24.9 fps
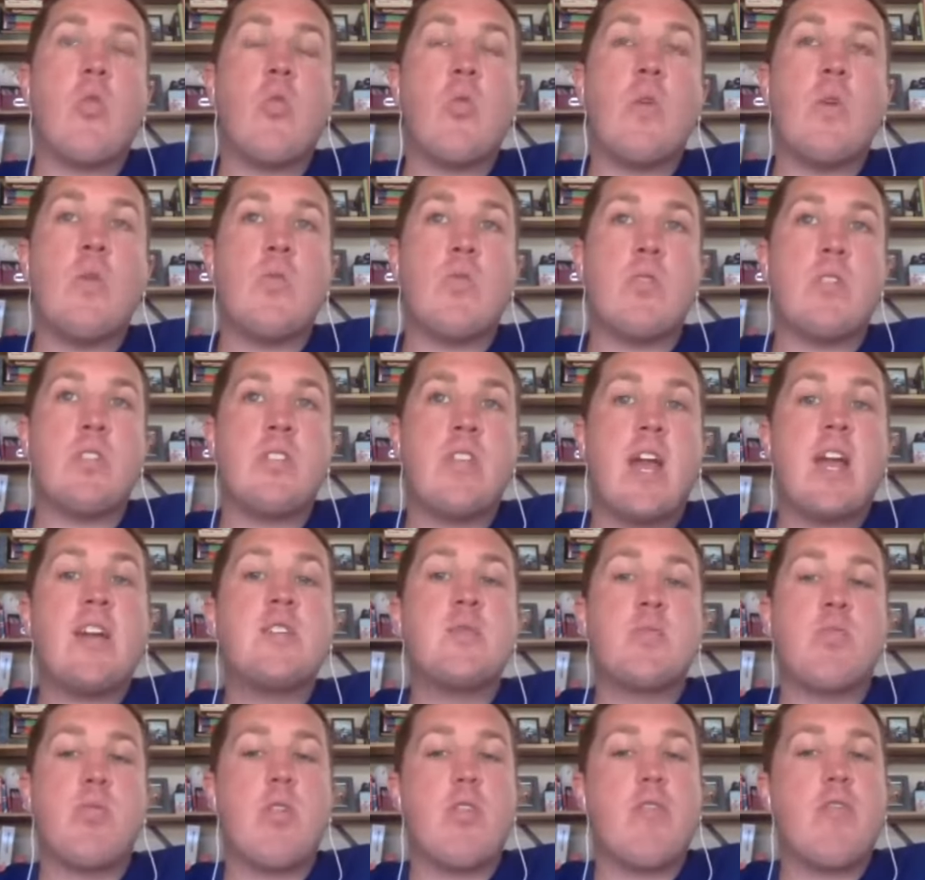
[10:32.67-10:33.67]
we were
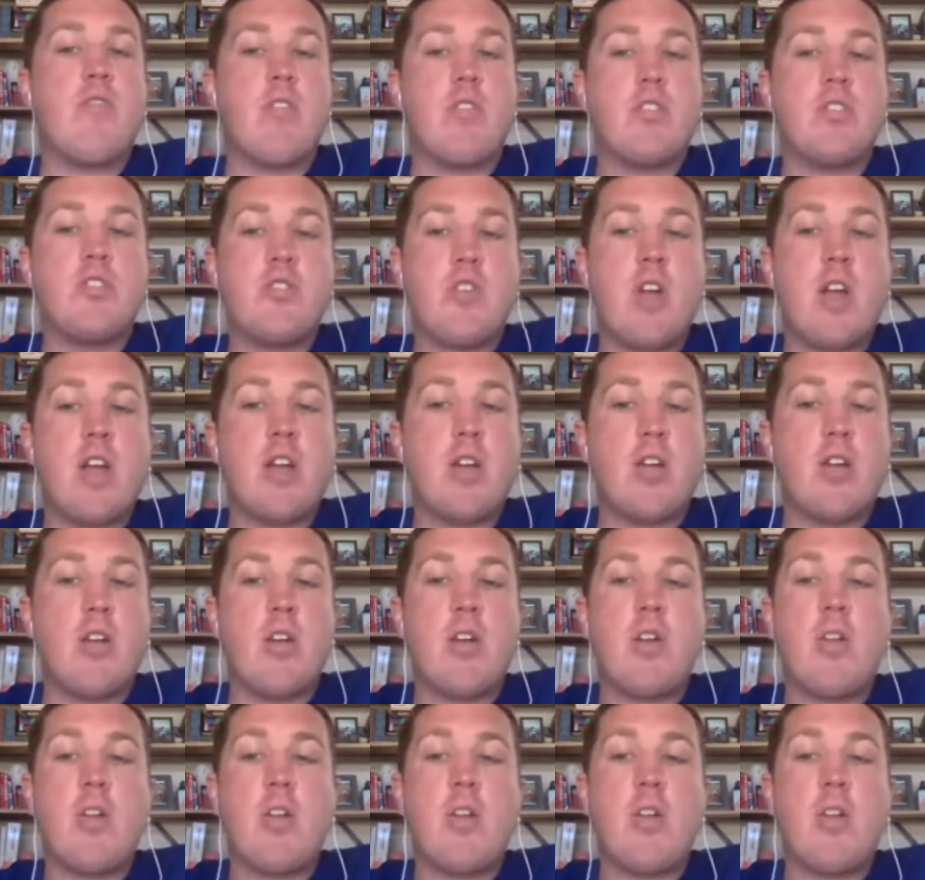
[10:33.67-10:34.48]
desperate for a striker,